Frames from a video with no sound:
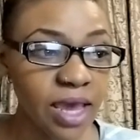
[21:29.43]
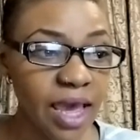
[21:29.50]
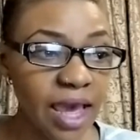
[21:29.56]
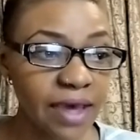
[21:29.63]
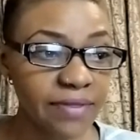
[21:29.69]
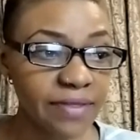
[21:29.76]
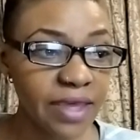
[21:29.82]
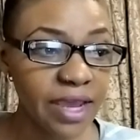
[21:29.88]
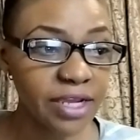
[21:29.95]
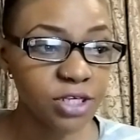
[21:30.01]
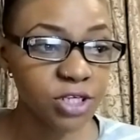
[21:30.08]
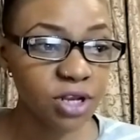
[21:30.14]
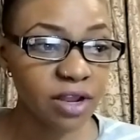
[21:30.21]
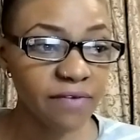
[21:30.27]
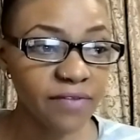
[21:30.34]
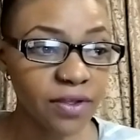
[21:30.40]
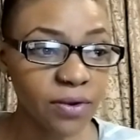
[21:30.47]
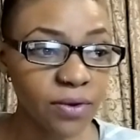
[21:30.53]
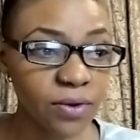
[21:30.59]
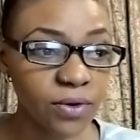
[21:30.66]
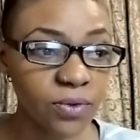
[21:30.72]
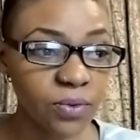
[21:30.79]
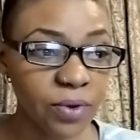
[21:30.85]
And the angel of the
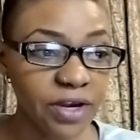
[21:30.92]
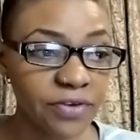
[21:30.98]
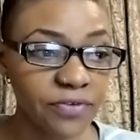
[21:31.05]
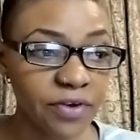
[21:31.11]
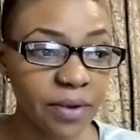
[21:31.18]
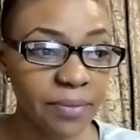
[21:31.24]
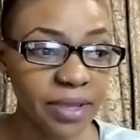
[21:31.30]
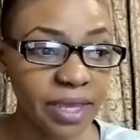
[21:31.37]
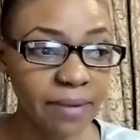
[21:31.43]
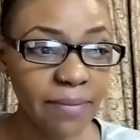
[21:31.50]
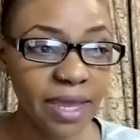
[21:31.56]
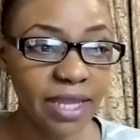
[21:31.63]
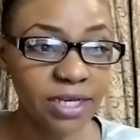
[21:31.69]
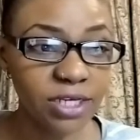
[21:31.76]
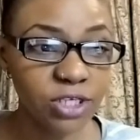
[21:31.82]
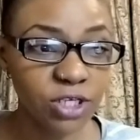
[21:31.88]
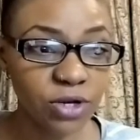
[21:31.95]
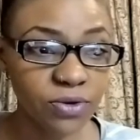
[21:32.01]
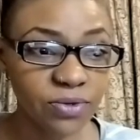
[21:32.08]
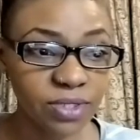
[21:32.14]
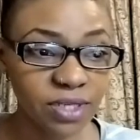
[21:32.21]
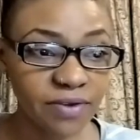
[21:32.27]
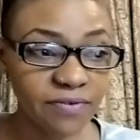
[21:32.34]
Lord went from him, and
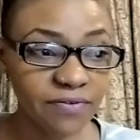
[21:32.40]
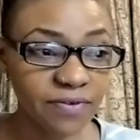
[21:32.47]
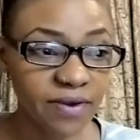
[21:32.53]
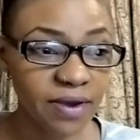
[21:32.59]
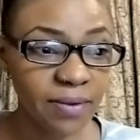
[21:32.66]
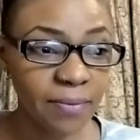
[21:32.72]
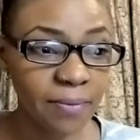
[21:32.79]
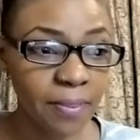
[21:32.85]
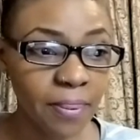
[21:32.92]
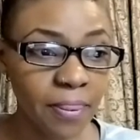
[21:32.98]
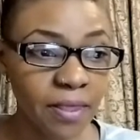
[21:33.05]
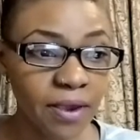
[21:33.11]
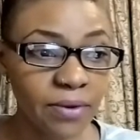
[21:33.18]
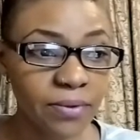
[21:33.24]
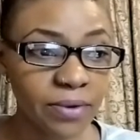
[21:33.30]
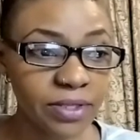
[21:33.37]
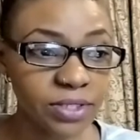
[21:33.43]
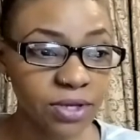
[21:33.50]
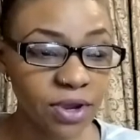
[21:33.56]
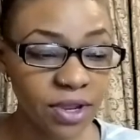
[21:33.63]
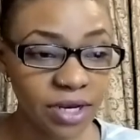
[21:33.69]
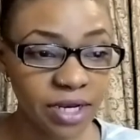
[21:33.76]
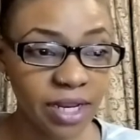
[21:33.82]
Joseph
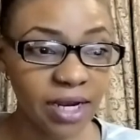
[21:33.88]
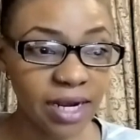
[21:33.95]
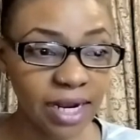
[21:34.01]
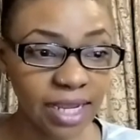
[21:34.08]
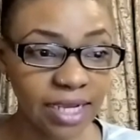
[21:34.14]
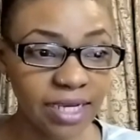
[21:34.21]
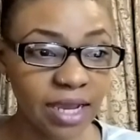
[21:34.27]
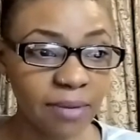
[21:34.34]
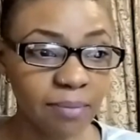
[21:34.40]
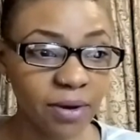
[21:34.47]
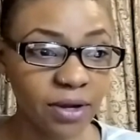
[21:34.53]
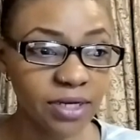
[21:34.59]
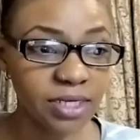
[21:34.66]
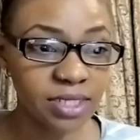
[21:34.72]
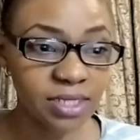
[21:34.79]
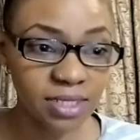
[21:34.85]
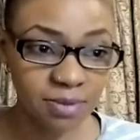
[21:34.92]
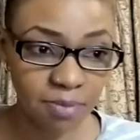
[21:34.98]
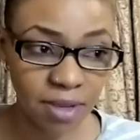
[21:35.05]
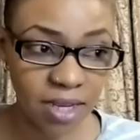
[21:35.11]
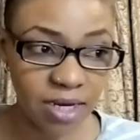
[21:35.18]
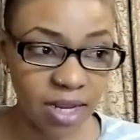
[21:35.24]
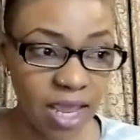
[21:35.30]
returned and lay upon his
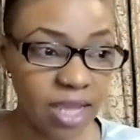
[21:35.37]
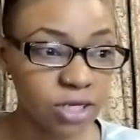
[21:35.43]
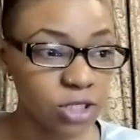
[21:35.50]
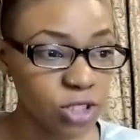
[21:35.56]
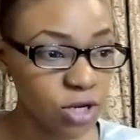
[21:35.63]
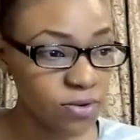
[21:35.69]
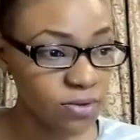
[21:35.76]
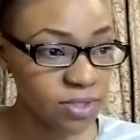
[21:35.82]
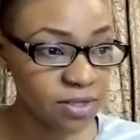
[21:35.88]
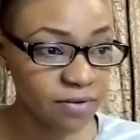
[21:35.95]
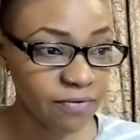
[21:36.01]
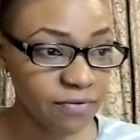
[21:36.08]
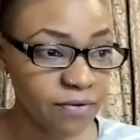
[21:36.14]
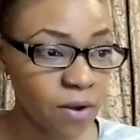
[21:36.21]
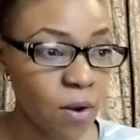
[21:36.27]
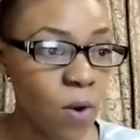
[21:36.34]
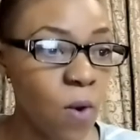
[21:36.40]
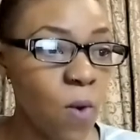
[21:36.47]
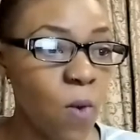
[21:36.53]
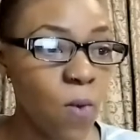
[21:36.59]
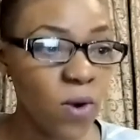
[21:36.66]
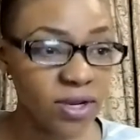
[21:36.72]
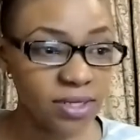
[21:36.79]
bed. And Joseph
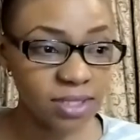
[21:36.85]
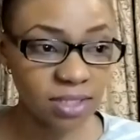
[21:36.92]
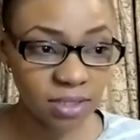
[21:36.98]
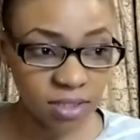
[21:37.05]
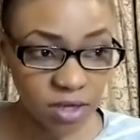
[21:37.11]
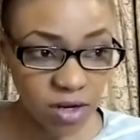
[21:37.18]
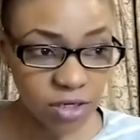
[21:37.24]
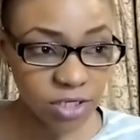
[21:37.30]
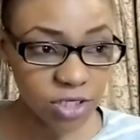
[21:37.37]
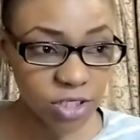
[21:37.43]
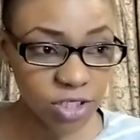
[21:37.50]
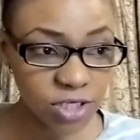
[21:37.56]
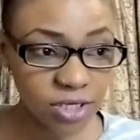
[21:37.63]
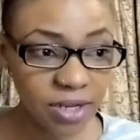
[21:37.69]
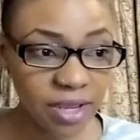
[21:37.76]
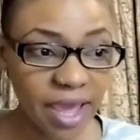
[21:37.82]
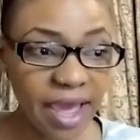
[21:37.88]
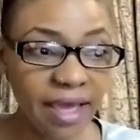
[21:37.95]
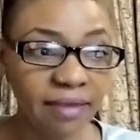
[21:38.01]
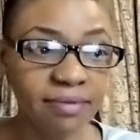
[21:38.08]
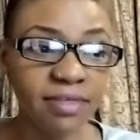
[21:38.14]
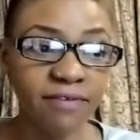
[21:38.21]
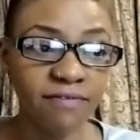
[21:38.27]
was astonished
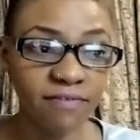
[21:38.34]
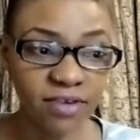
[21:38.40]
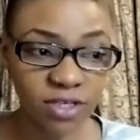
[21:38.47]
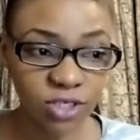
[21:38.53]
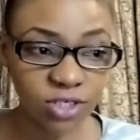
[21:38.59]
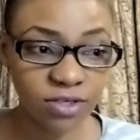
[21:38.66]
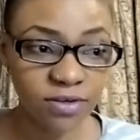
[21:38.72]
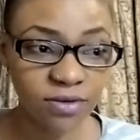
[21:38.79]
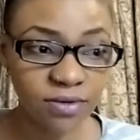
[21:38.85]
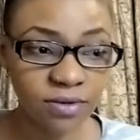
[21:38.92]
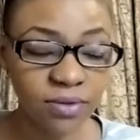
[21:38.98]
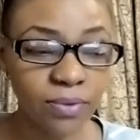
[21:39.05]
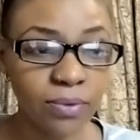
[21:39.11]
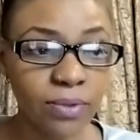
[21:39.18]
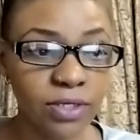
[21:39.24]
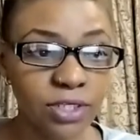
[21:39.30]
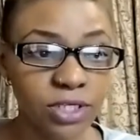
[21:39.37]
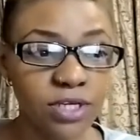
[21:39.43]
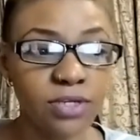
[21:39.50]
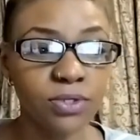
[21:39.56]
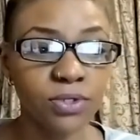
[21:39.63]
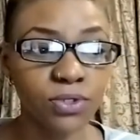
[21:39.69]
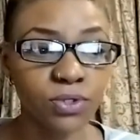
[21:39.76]
at the vision which
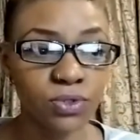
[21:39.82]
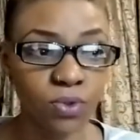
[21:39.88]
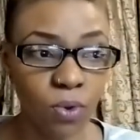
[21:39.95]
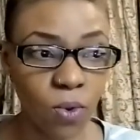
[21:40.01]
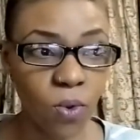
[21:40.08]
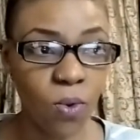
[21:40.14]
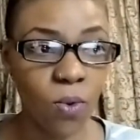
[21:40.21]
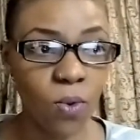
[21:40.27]
he saw.